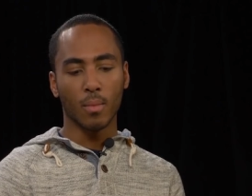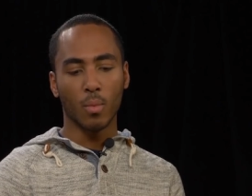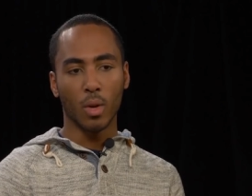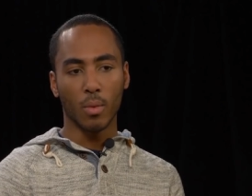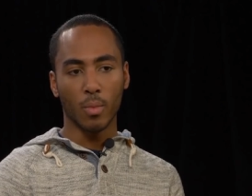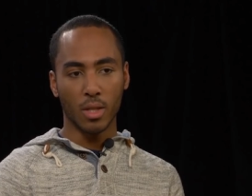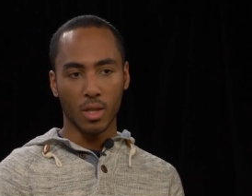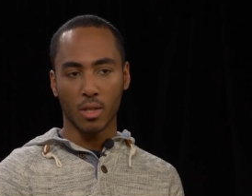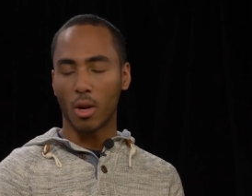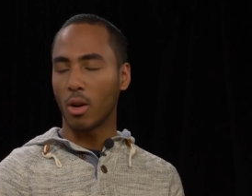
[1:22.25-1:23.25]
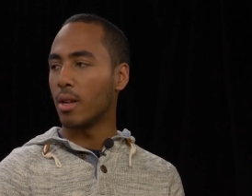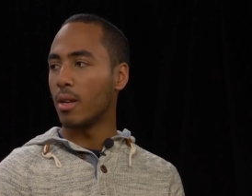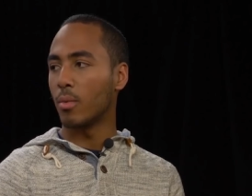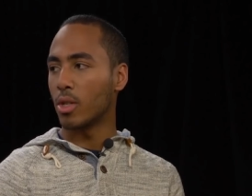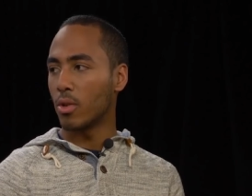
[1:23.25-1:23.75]
we're, we just started
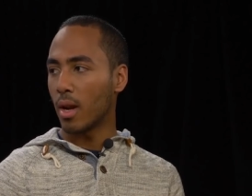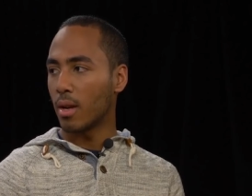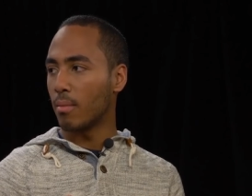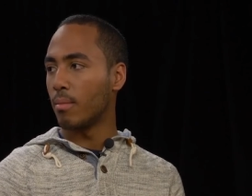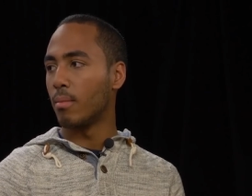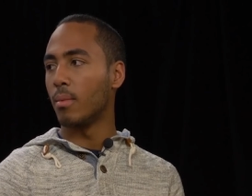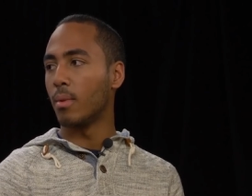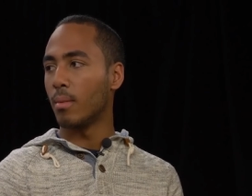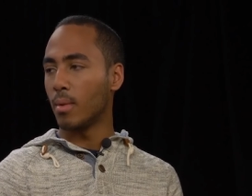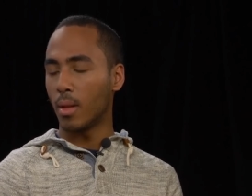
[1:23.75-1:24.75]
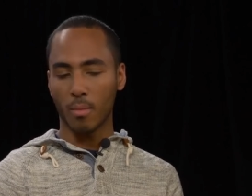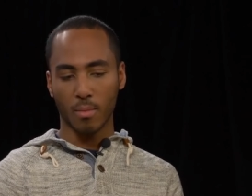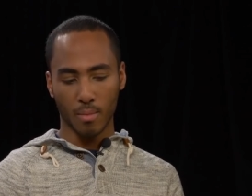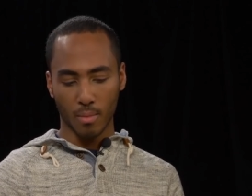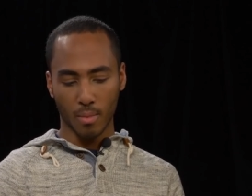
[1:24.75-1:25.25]
and we're trying to, you know,
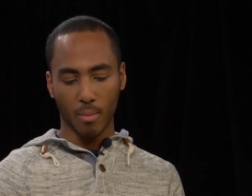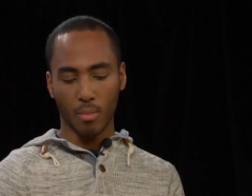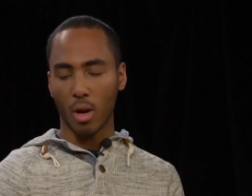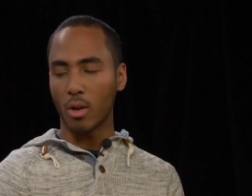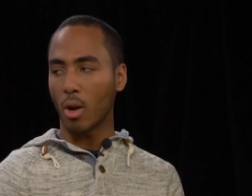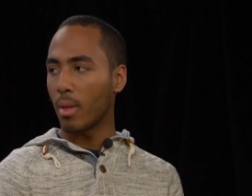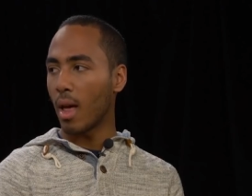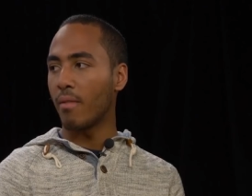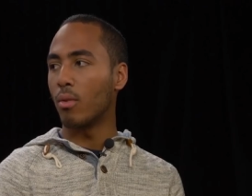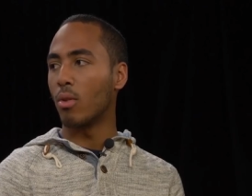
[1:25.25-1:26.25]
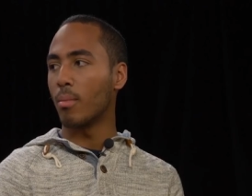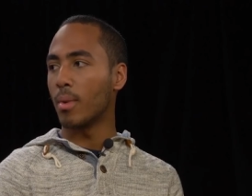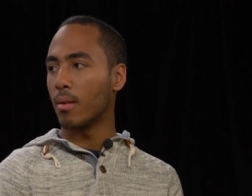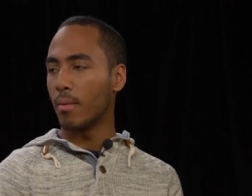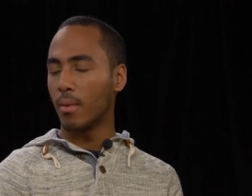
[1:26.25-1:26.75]
broaden our platform.
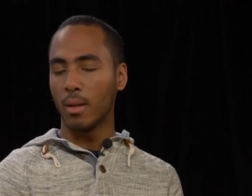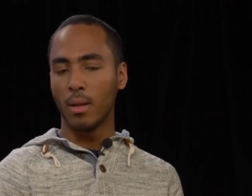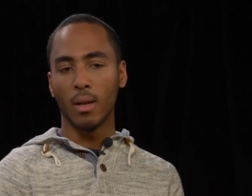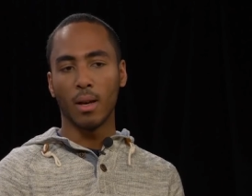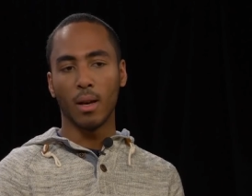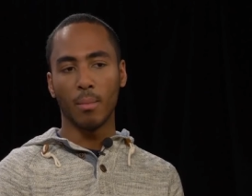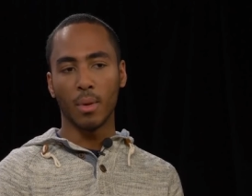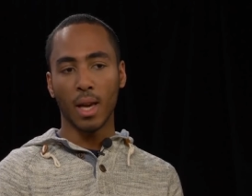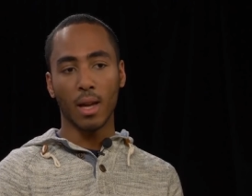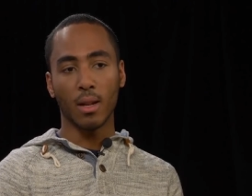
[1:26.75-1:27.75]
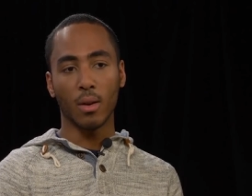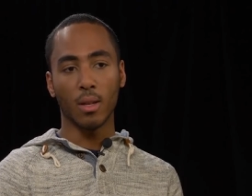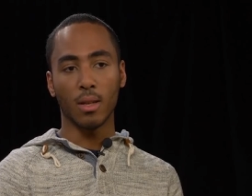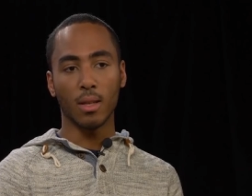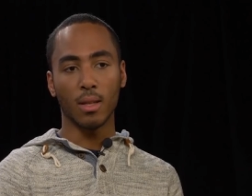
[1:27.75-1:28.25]
And uh, but yeah, no,
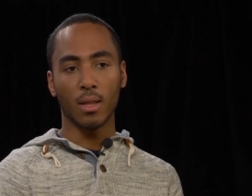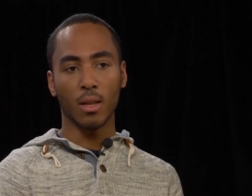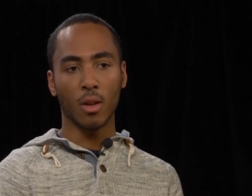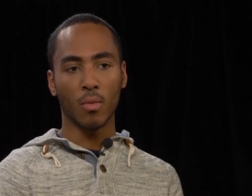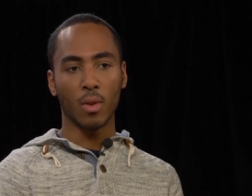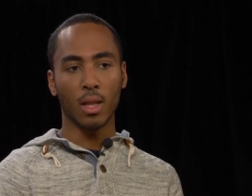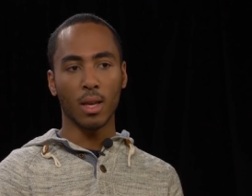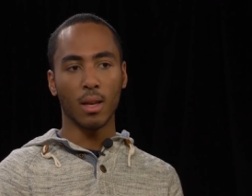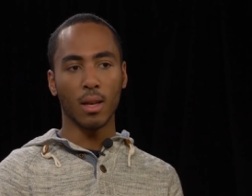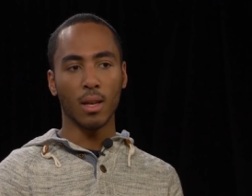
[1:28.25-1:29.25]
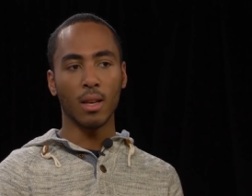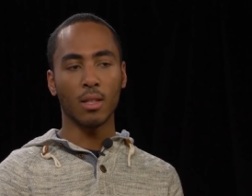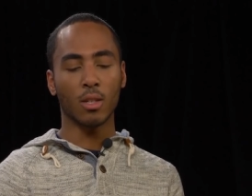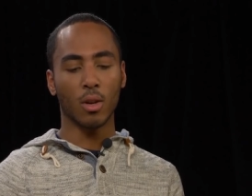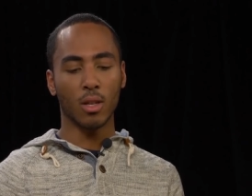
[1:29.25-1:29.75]
it, they're really
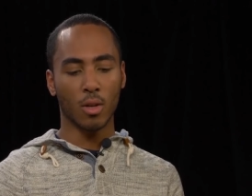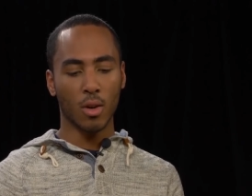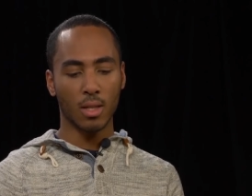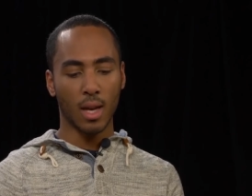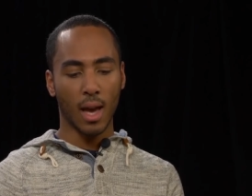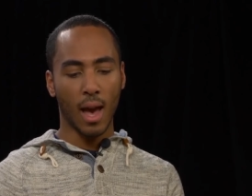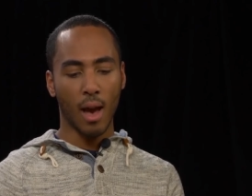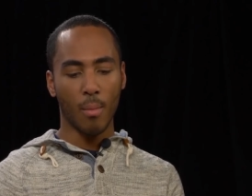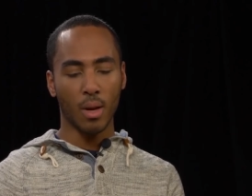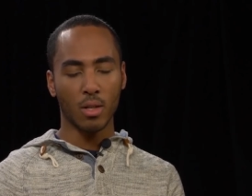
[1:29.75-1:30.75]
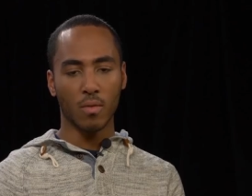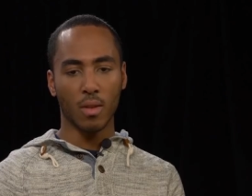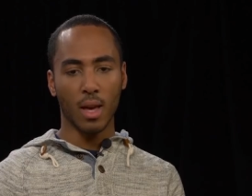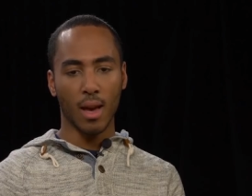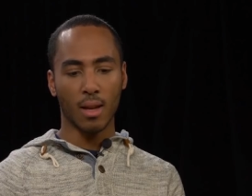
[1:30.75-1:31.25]
it's it's crazy how much of
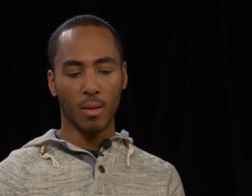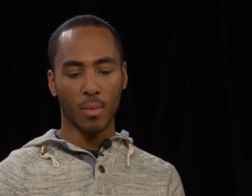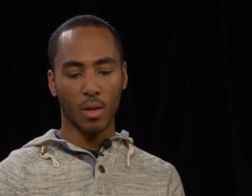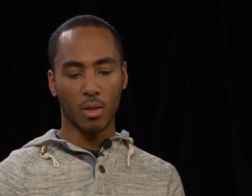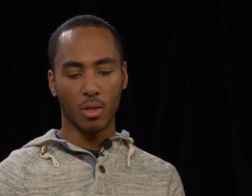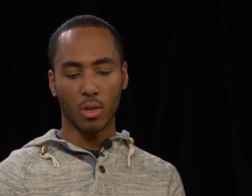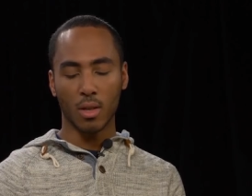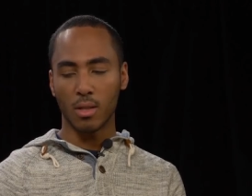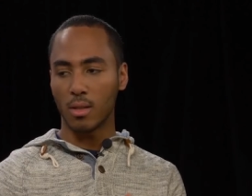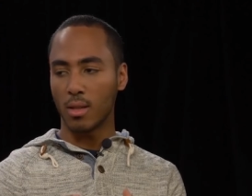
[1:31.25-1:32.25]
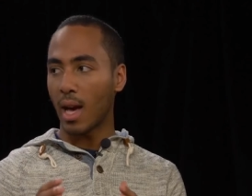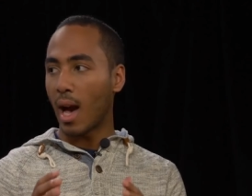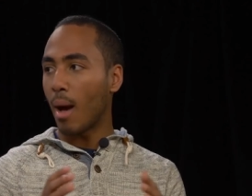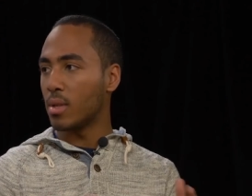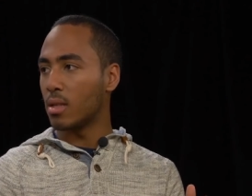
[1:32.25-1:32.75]
the academic culture is the
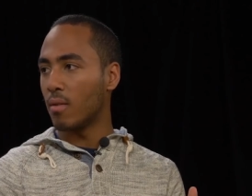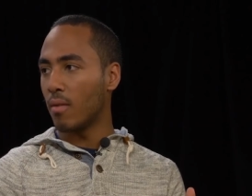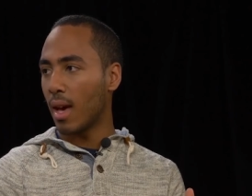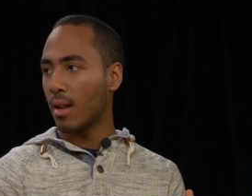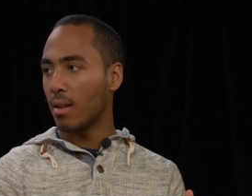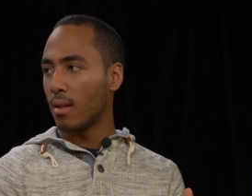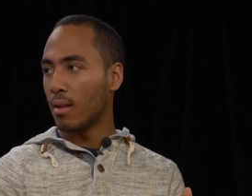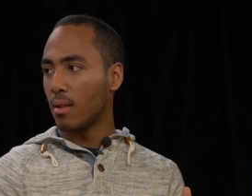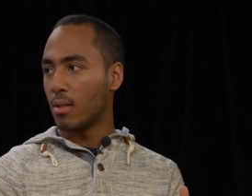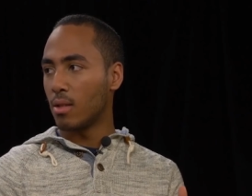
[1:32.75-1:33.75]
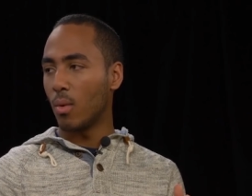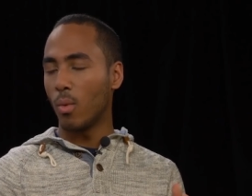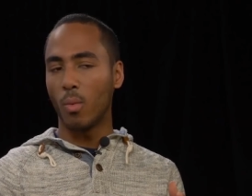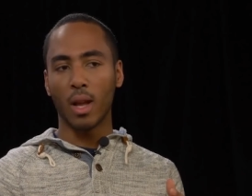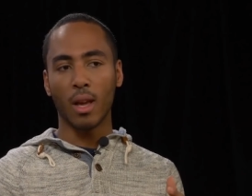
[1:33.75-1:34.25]
opposite of that. So
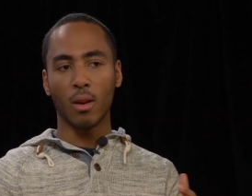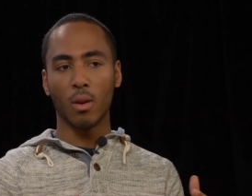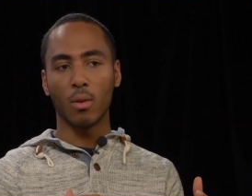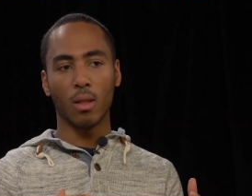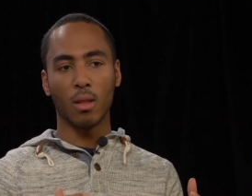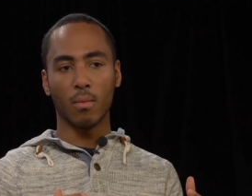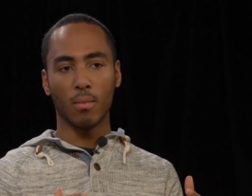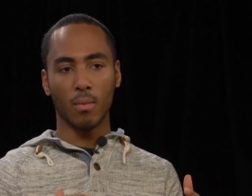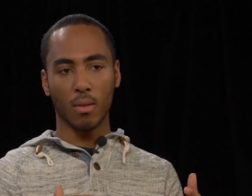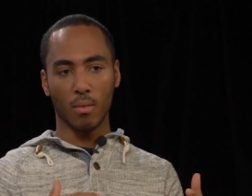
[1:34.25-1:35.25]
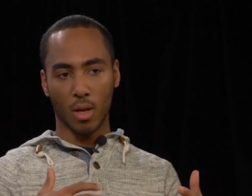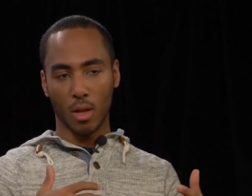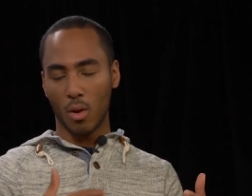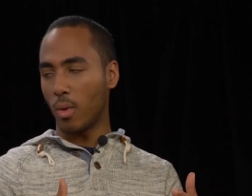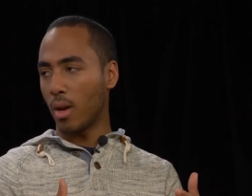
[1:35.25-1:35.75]
when I go to the
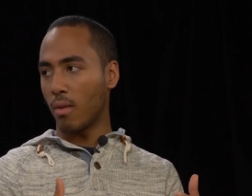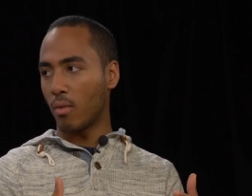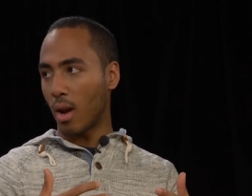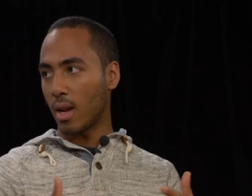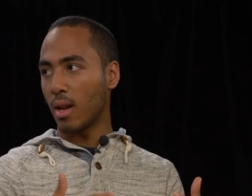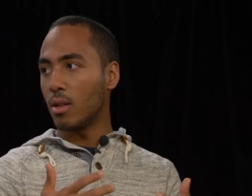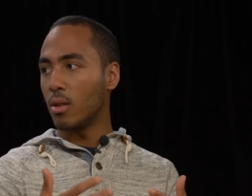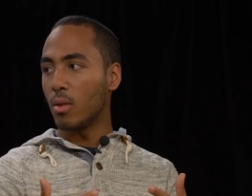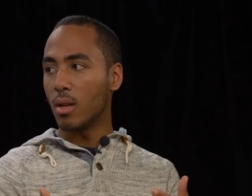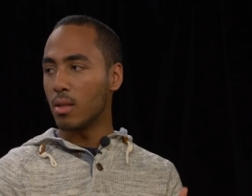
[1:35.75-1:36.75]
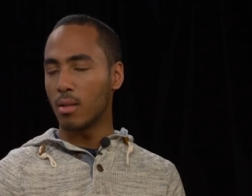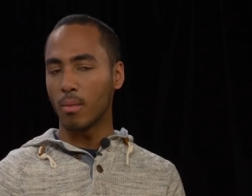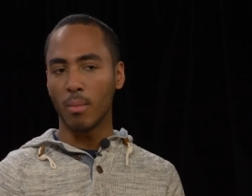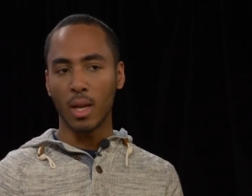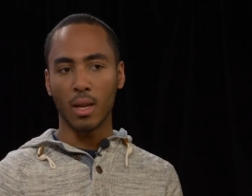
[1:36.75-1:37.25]
colloquia every Friday and do
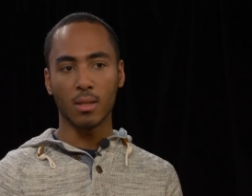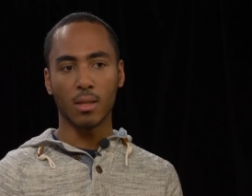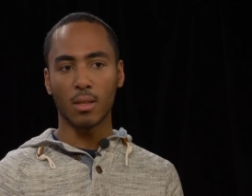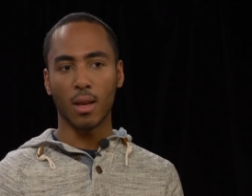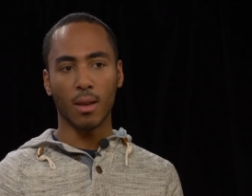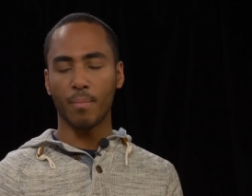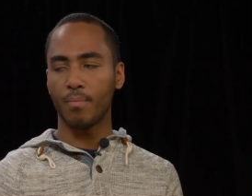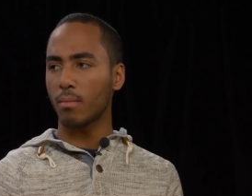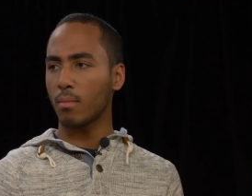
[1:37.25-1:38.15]
these meetings, it's like